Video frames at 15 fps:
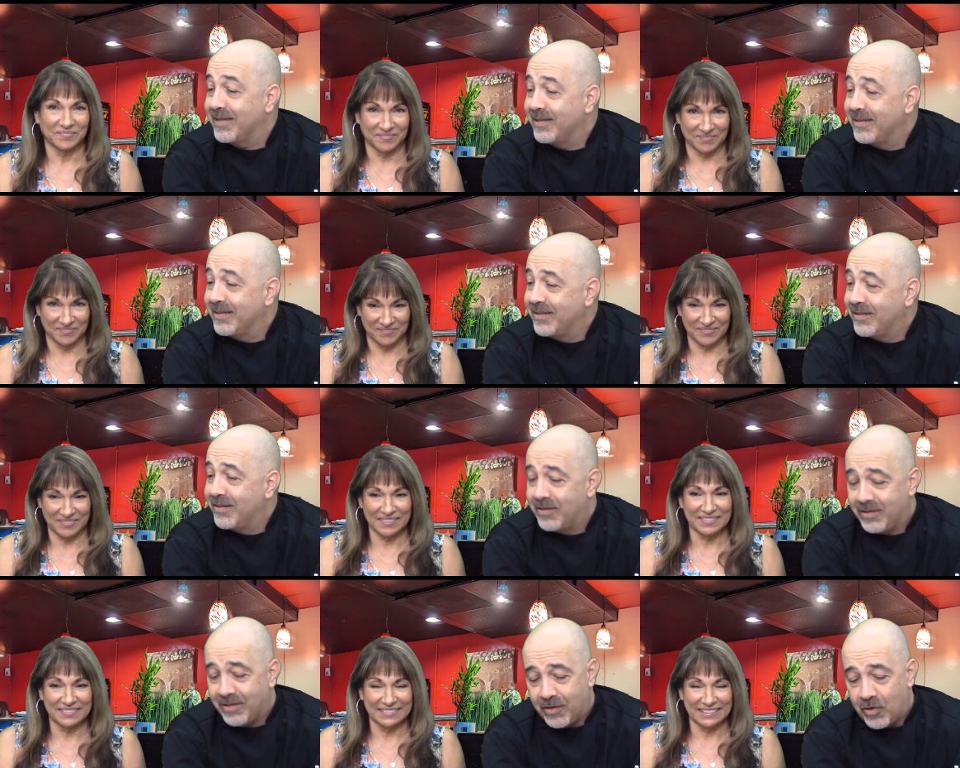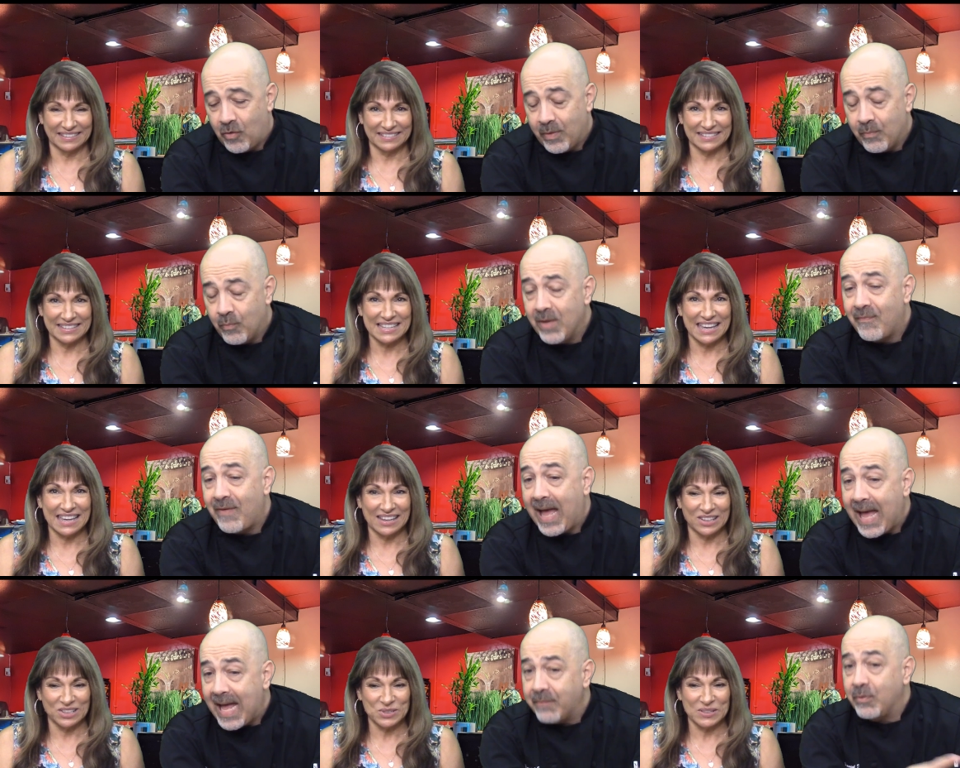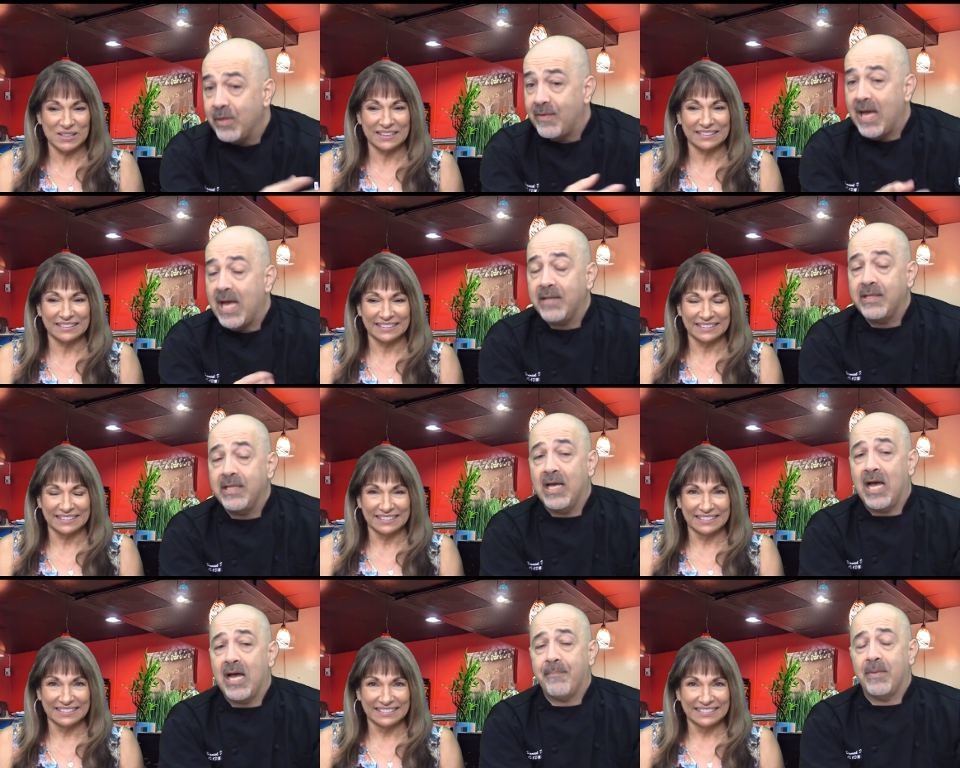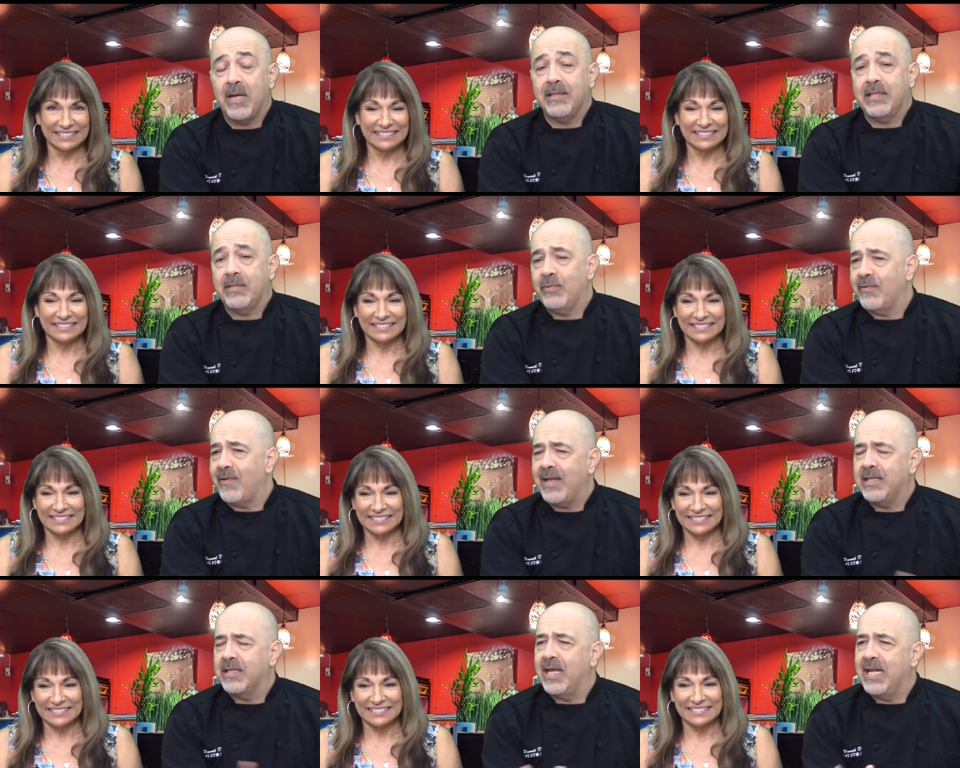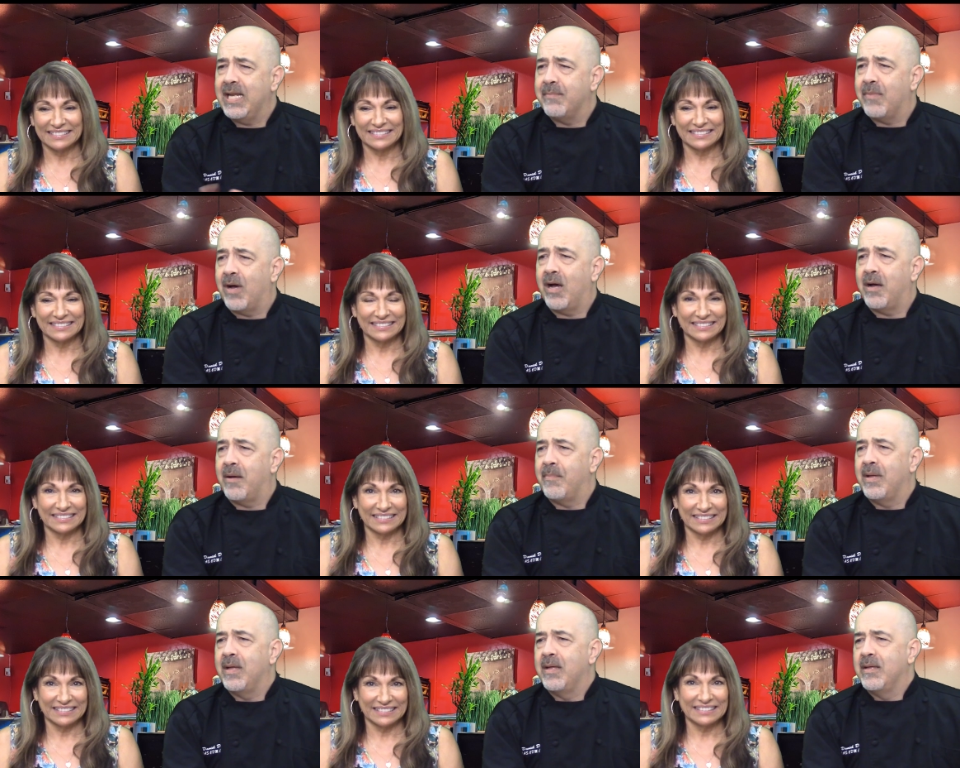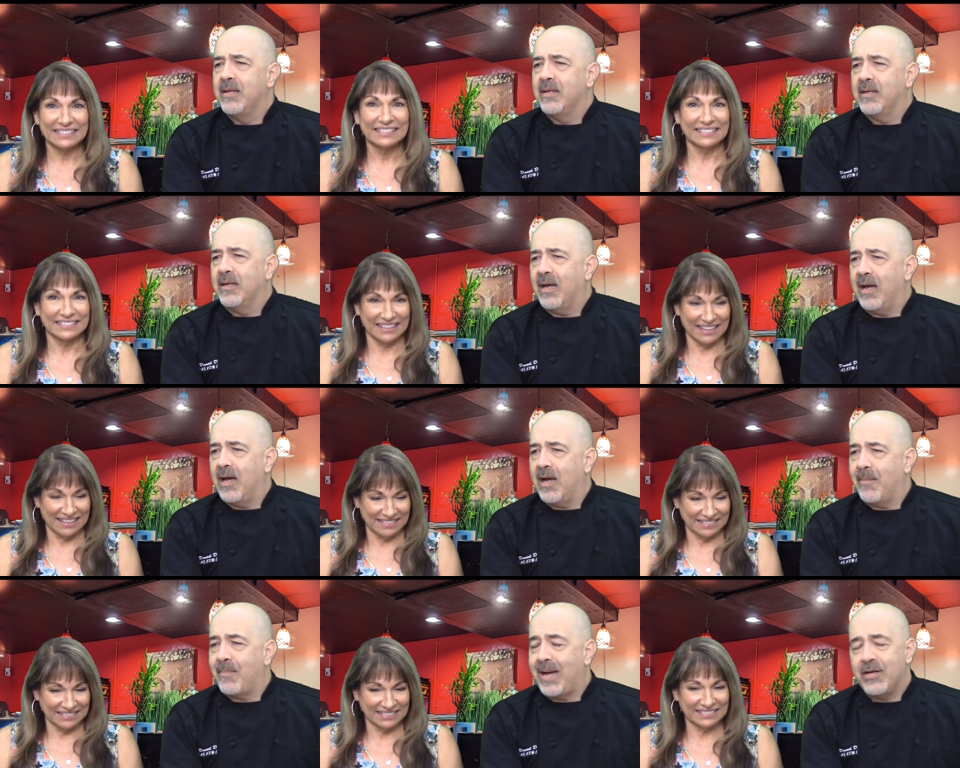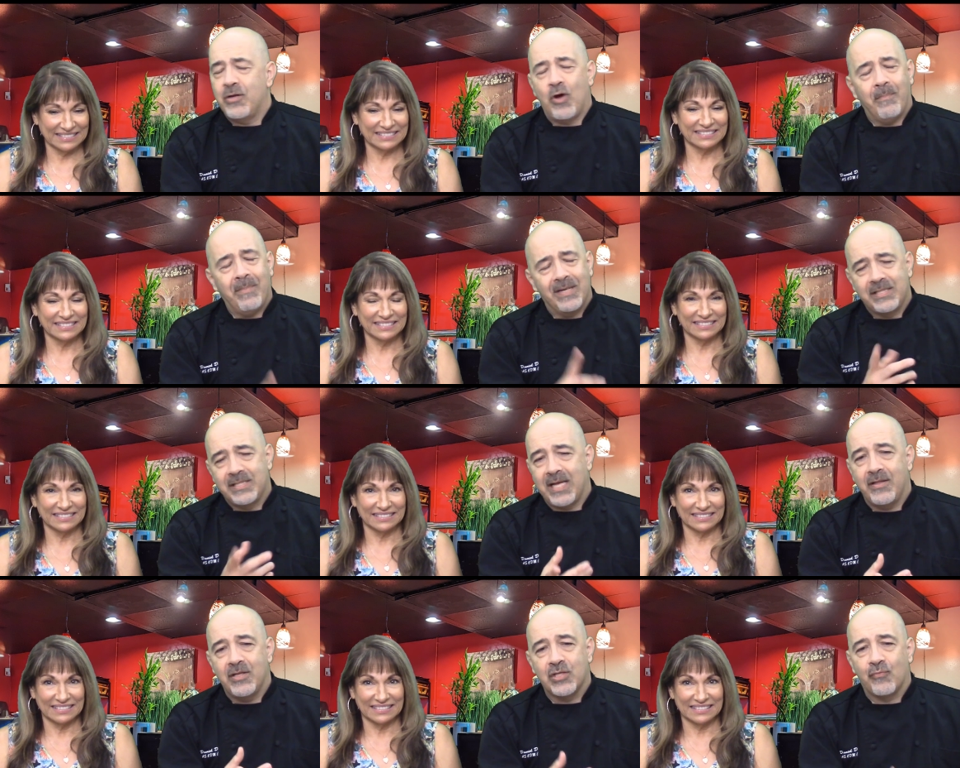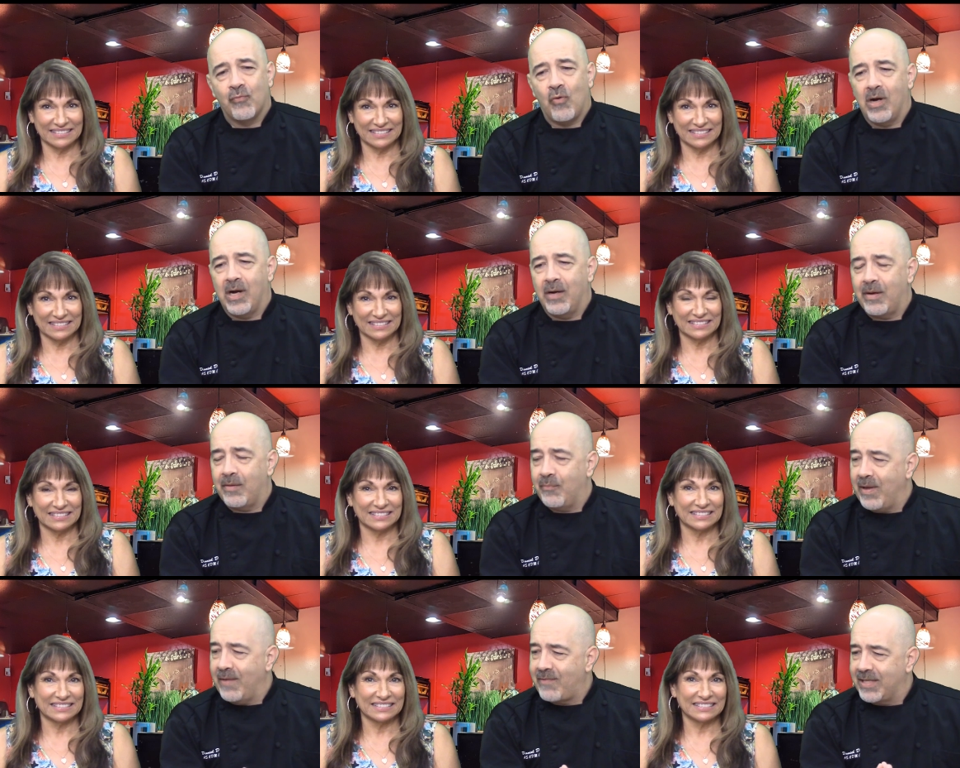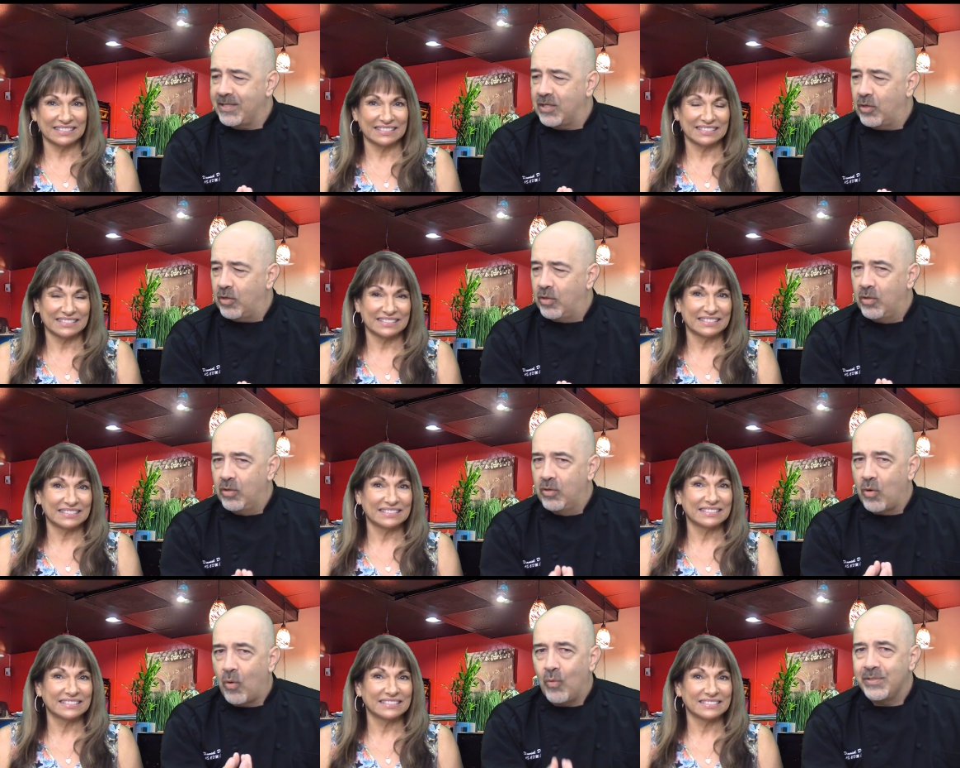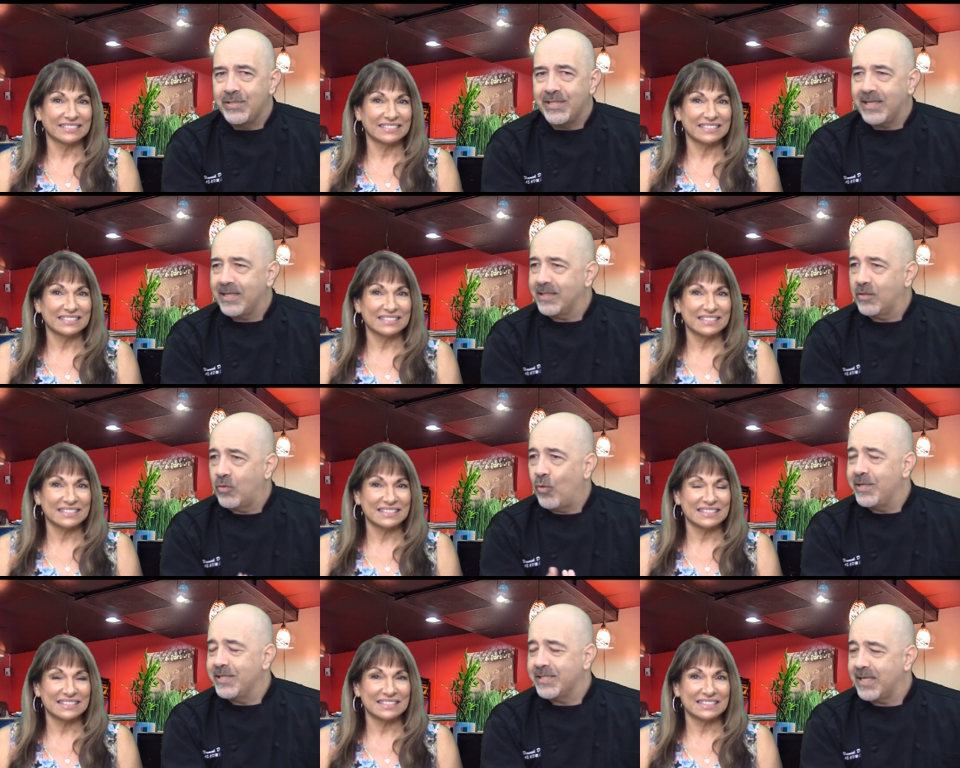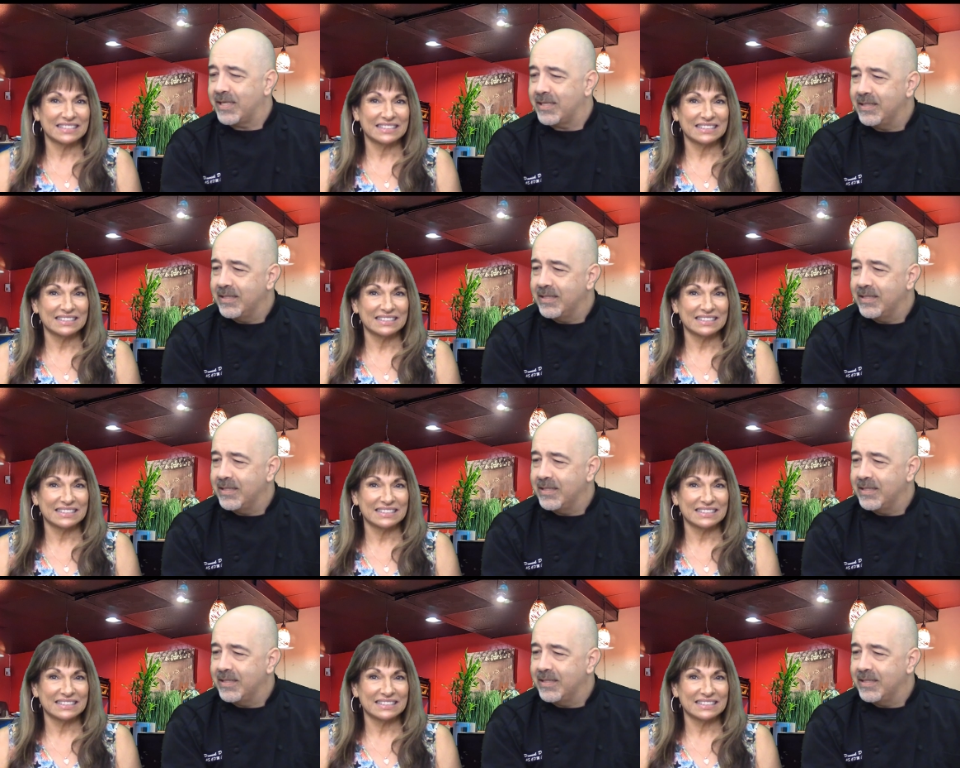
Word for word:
Speaker 1: Mm-hmm. You know, yeah, we, have had entree. we've had the uh, we've had the Eddie Mom. Yeah. Um, I know I'm going to say this wrong. Uh, we've had the Goza Goza.